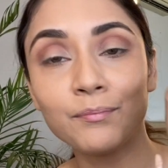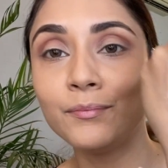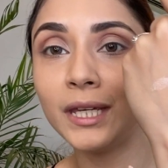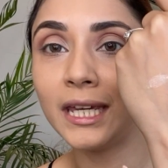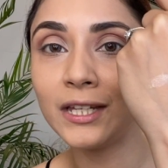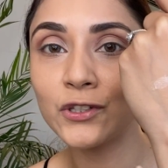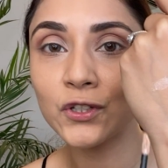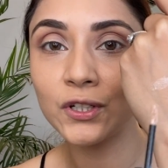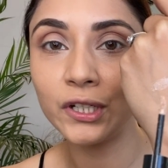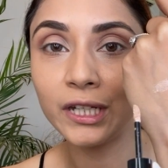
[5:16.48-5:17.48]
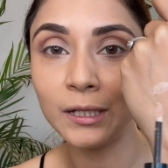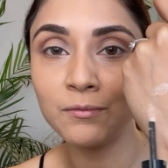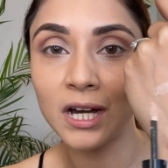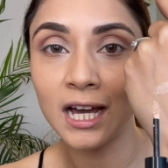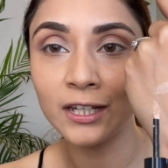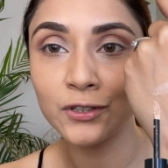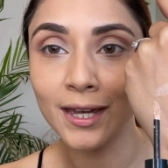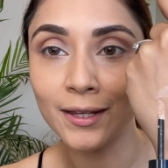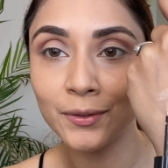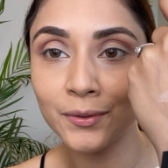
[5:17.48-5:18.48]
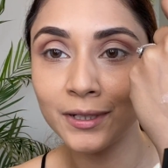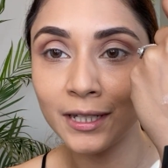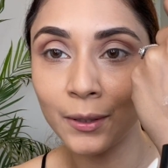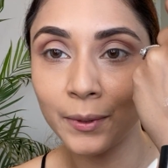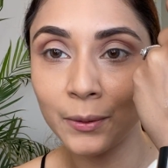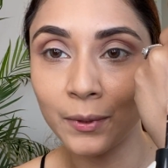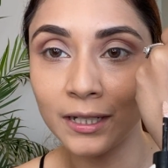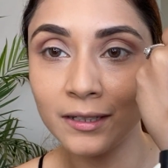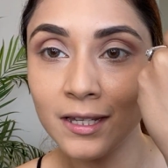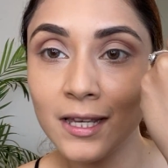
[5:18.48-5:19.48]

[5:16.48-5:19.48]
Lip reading: beige cream eyeshadow, a liquid one.